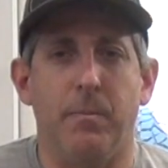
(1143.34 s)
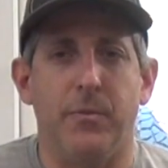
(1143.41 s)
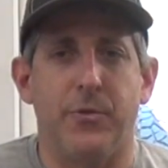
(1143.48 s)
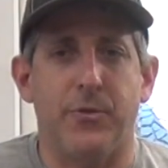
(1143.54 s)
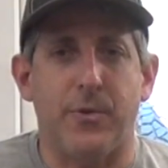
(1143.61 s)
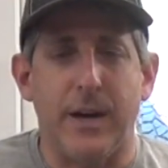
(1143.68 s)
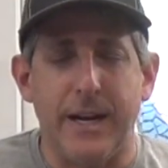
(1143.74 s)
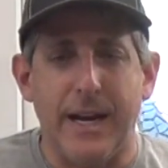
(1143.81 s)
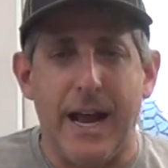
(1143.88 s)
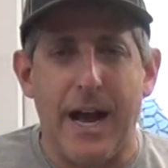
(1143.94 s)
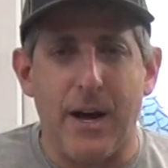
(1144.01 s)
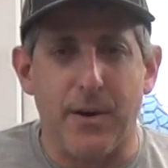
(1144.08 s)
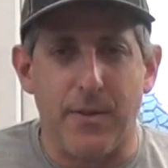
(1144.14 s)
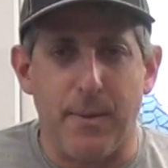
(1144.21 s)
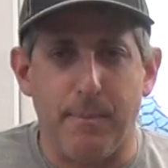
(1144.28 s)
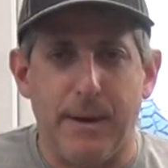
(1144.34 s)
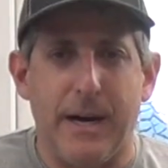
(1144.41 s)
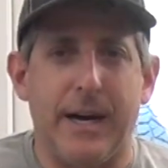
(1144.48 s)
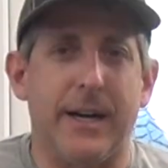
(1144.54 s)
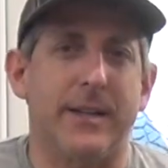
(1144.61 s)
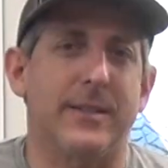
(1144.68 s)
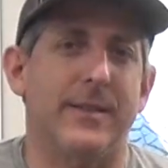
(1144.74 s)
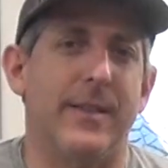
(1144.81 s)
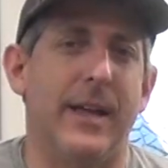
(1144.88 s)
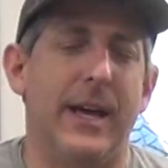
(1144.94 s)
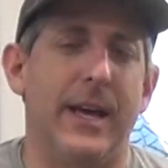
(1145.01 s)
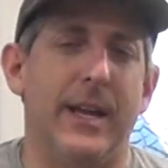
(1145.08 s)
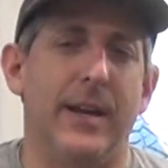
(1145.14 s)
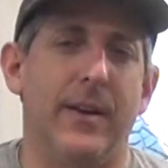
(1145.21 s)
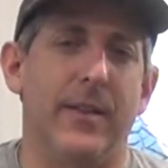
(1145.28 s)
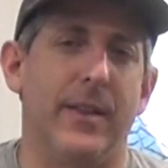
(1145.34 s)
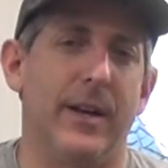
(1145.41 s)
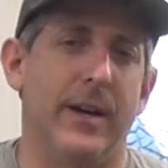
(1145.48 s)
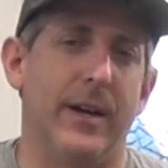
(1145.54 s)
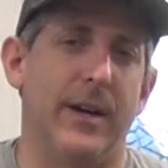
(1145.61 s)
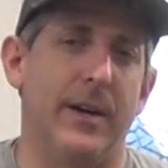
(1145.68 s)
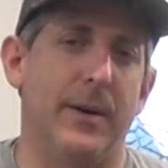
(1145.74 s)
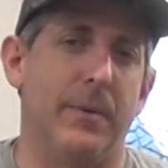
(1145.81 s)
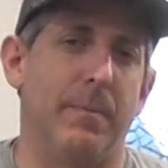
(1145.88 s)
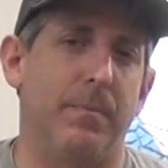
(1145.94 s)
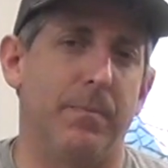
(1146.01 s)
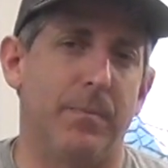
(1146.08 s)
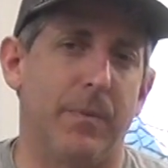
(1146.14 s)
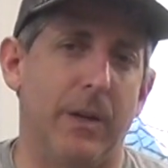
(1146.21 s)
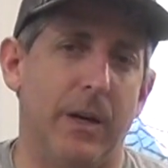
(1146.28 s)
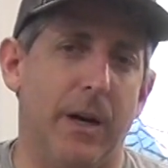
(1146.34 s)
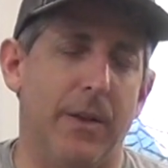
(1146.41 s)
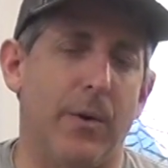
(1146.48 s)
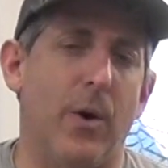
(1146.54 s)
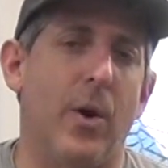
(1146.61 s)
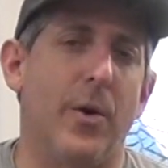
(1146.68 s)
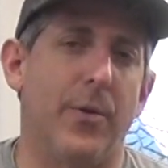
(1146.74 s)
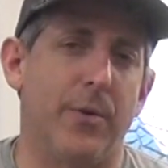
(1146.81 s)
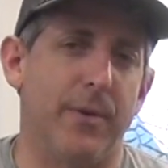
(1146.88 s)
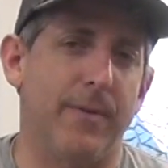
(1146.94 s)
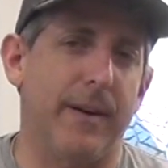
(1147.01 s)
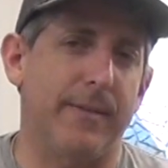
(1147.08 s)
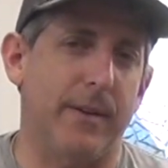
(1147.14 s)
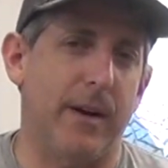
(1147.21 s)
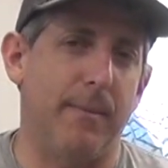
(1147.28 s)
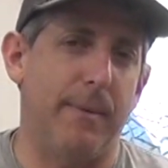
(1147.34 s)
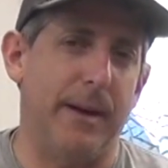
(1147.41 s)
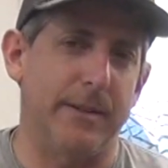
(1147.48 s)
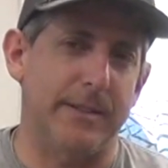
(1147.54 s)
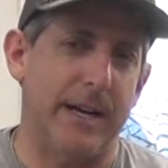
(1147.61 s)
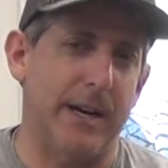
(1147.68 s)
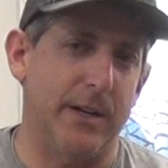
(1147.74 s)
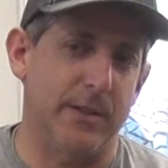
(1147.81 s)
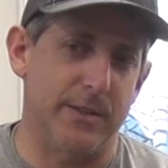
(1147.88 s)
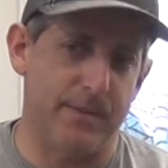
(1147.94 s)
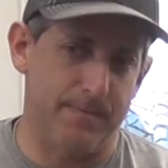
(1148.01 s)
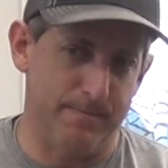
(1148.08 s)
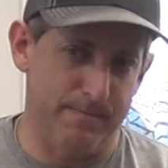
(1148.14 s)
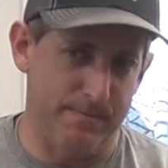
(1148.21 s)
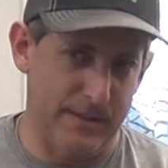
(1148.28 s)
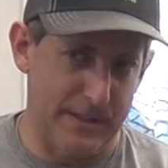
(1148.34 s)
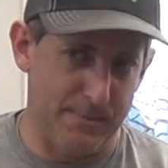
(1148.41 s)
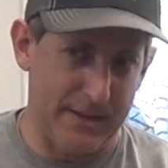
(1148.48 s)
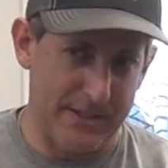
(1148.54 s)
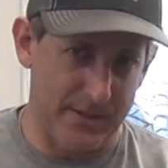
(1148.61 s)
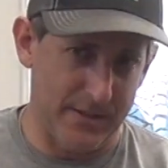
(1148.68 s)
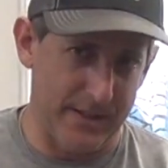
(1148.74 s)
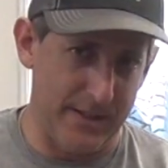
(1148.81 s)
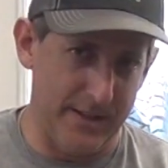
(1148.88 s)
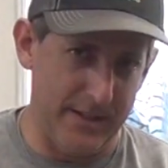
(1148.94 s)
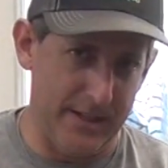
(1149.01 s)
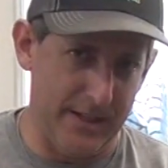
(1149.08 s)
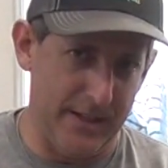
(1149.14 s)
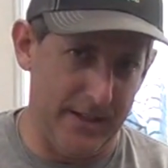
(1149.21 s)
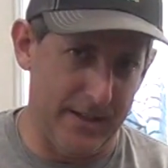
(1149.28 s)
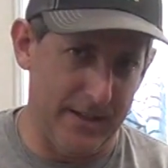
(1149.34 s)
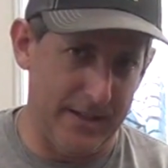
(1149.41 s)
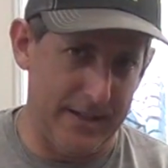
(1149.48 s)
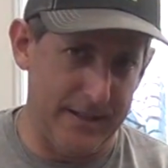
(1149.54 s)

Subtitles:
straight out of the box than the other R35 compound tires, especially the